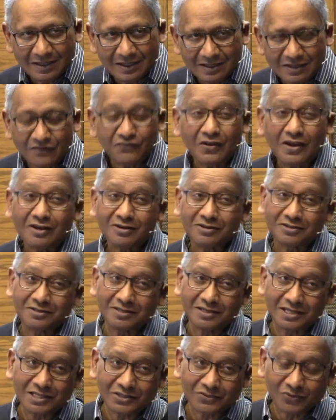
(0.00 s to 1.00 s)
The
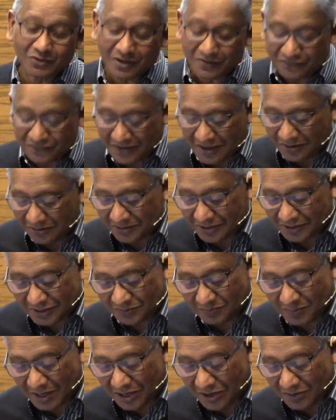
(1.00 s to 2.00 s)
Pharisees would have found this
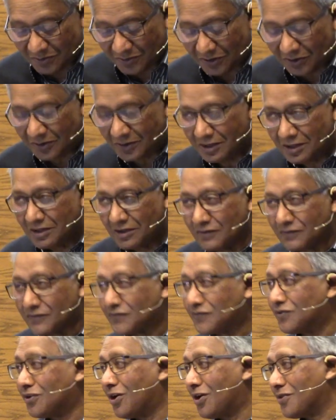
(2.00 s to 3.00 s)
parable
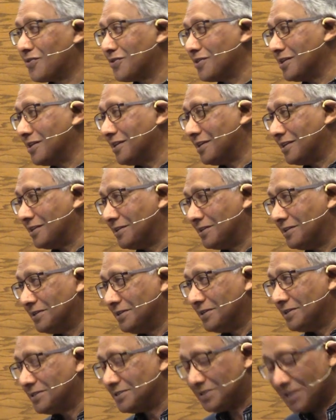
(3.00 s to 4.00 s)
frothy and
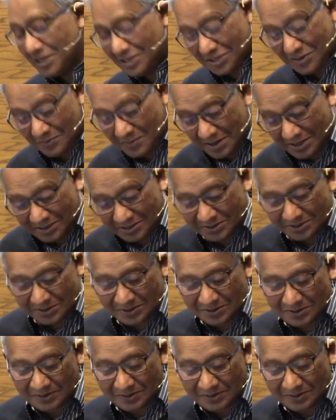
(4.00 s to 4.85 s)
sentimental.